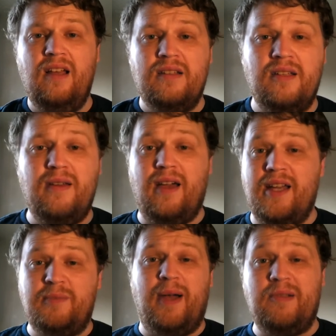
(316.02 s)
So yeah, he
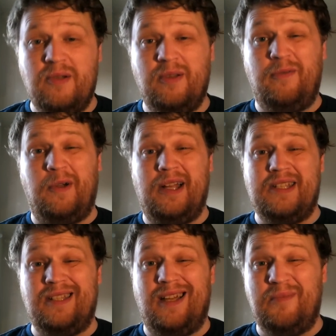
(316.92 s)
spouts all the fucking
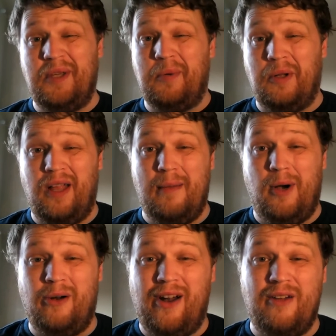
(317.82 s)
same typical
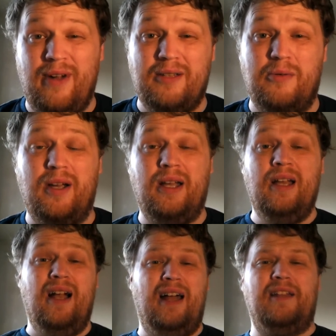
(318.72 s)
MRA rhetoric,
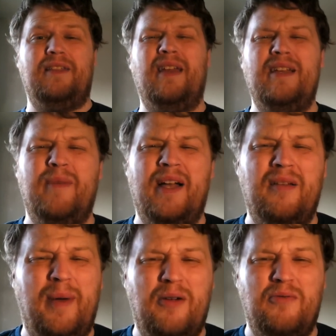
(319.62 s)
and I think he's made
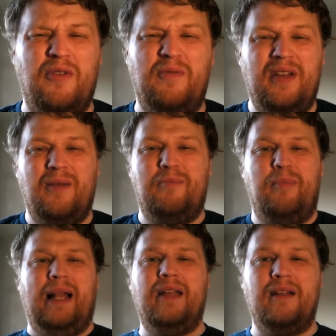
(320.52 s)
about roughly a
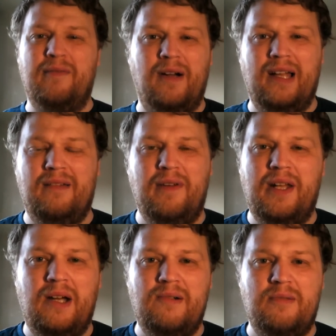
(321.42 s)
billion fucking
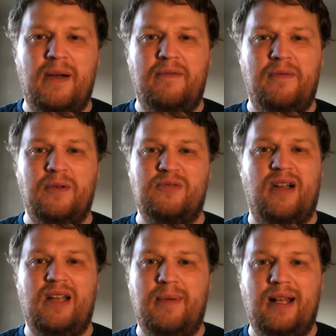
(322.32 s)
videos about false
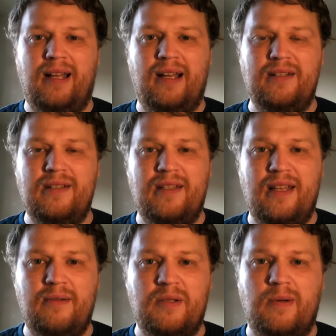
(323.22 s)
rape allegations
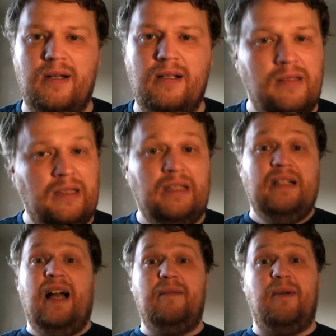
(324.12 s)
now as well.
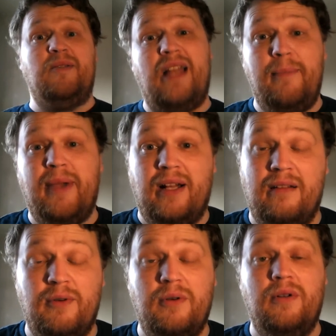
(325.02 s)
And most
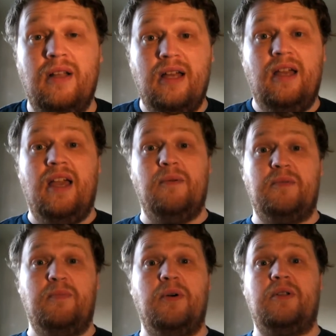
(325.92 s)
damningly of all, he
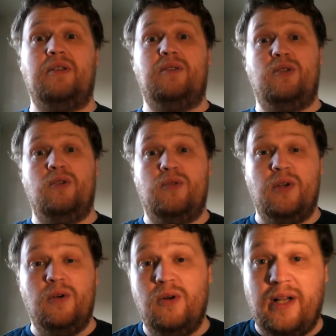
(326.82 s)
was booked to
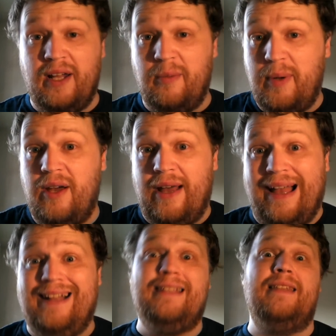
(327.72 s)
talk and appear
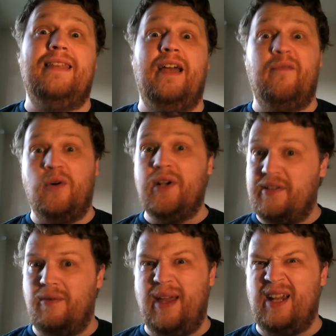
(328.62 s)
at the A
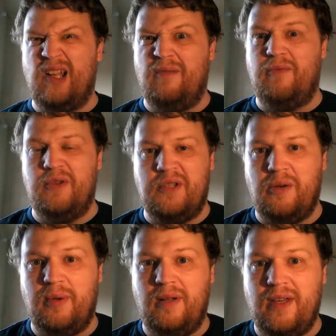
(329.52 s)
Voice for Men conference a
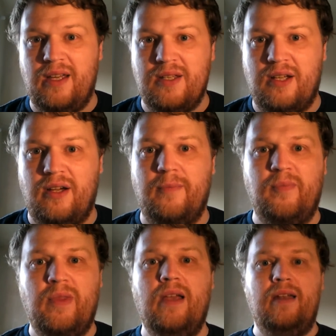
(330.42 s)
couple of years ago.
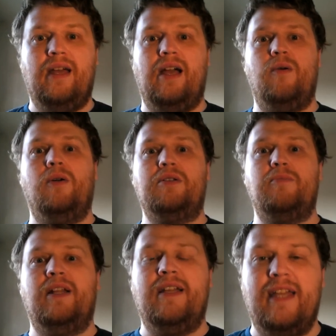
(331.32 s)
Now,
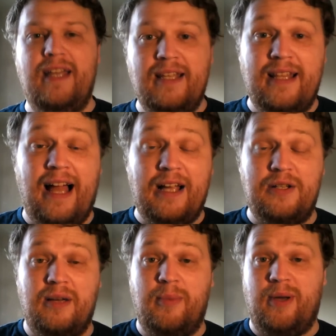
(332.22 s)
ultimately, he didn't
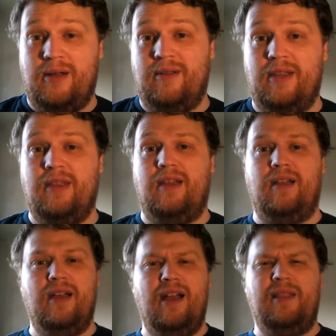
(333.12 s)
actually appear at the
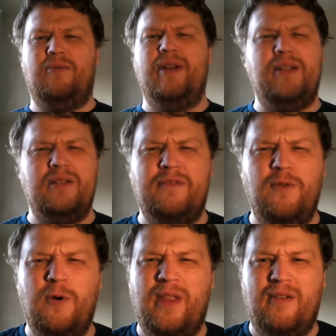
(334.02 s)
thing, and the reasons
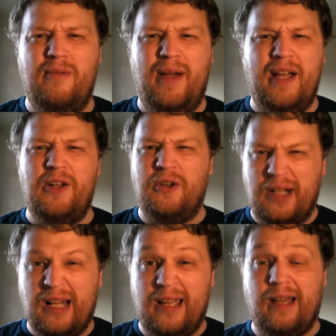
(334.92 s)
for that remain
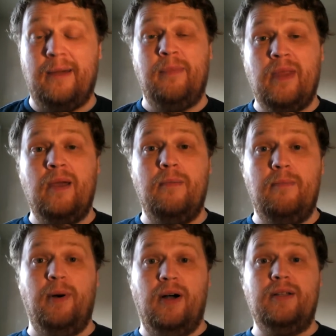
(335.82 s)
unclear.
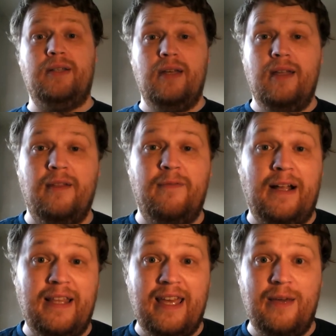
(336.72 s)
But the
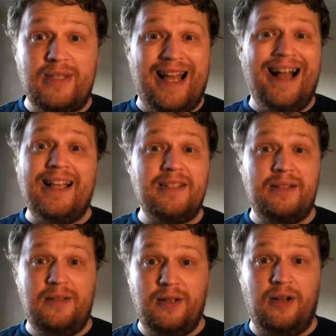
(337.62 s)
fact that he was
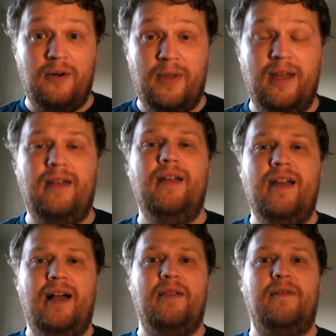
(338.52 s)
asked to go there
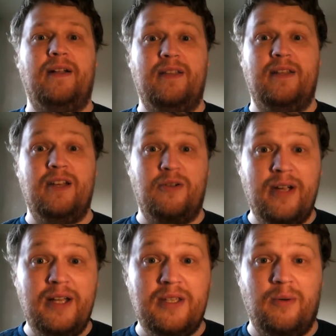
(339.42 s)
and the fact that he
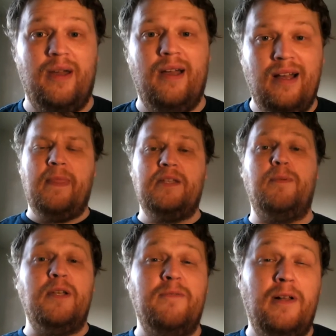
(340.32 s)
agreed to it
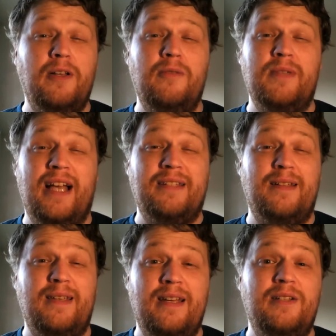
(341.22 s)
speaks volumes as to
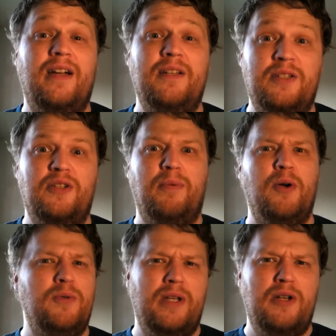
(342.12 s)
TJ's
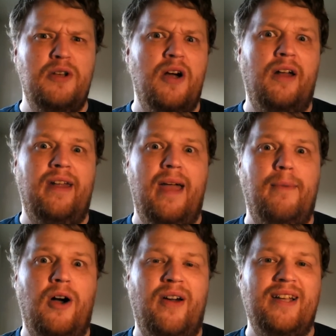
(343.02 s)
supposed non
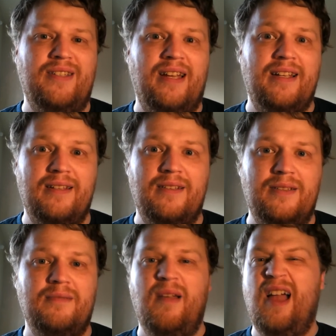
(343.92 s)
MRA
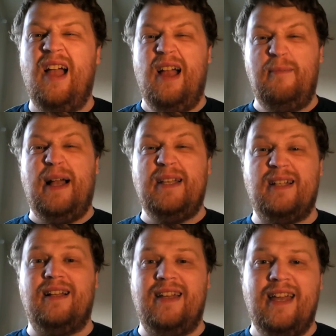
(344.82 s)
status.
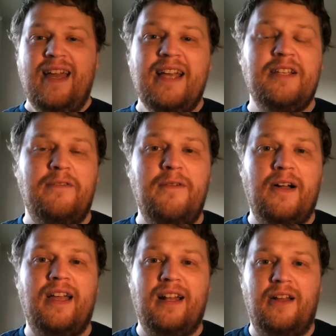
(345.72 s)
Basically, he's a
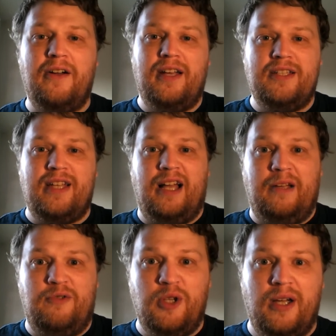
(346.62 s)
fucking lying sack
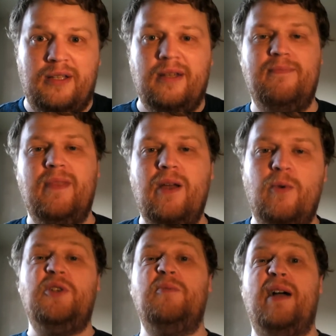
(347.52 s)
of shit,
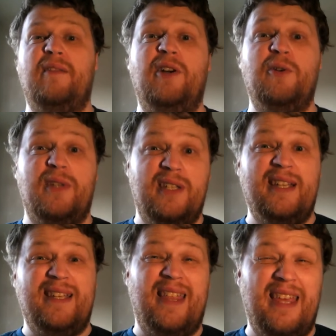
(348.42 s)
which you may have noticed
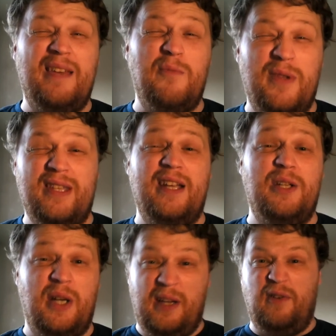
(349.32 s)
is a theme with
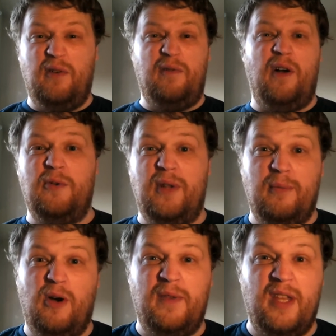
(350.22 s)
TJ if you've followed
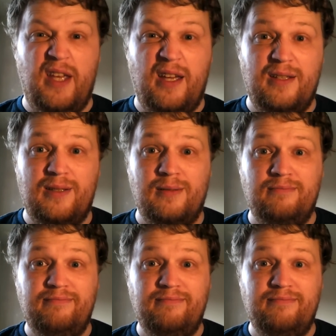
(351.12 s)
him over the years.